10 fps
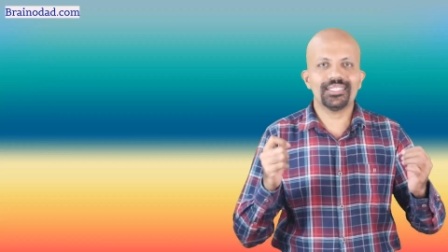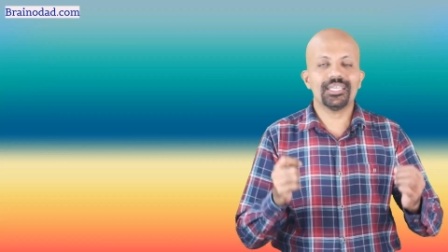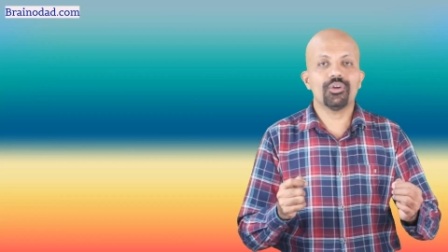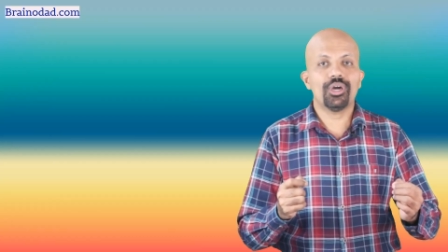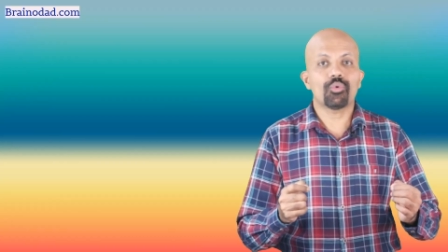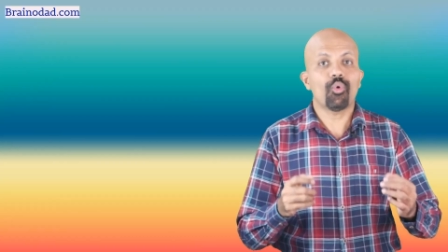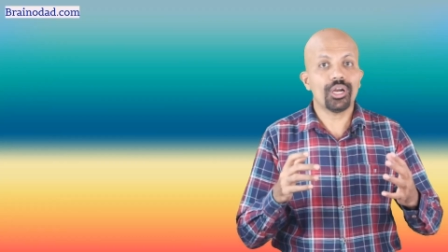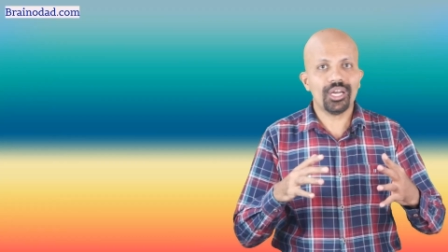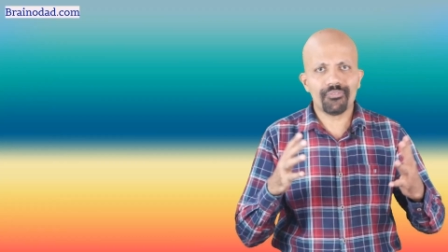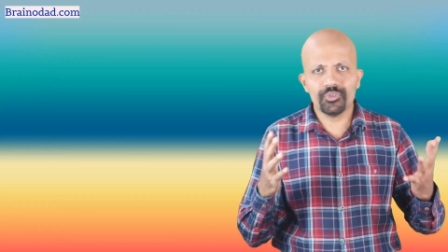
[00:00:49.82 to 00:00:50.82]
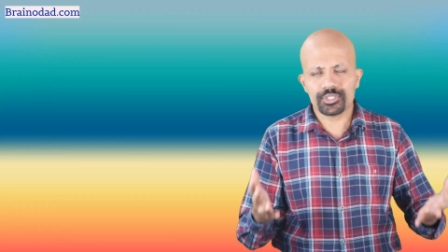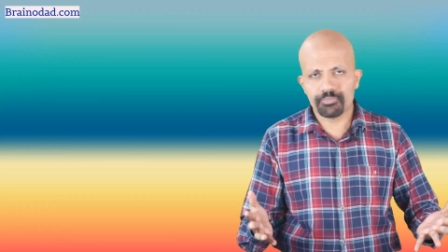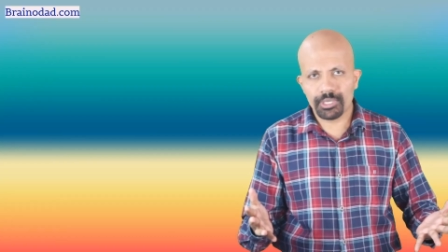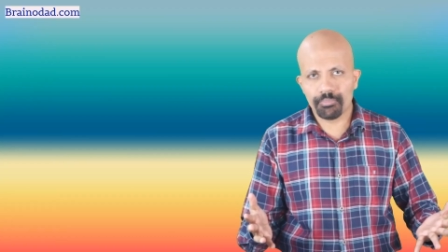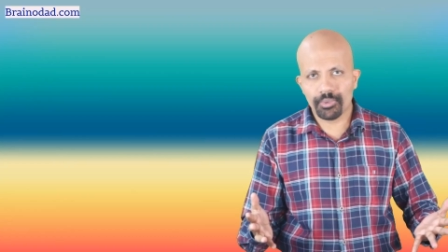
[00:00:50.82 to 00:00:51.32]
that you are one of those
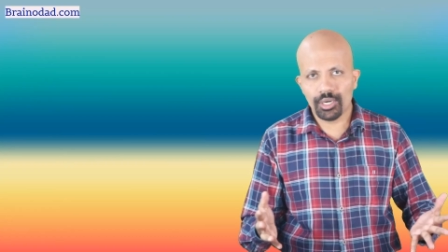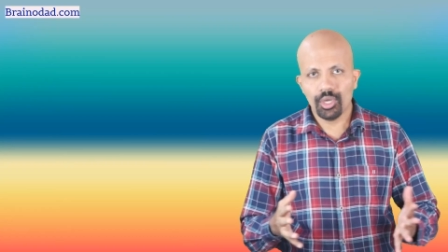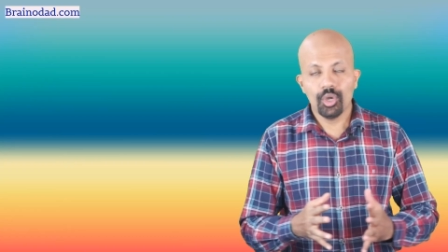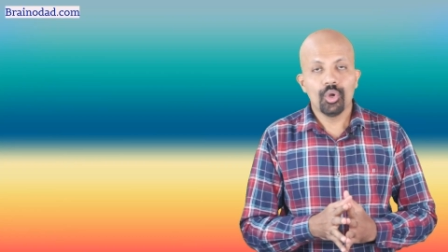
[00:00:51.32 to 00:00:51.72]
people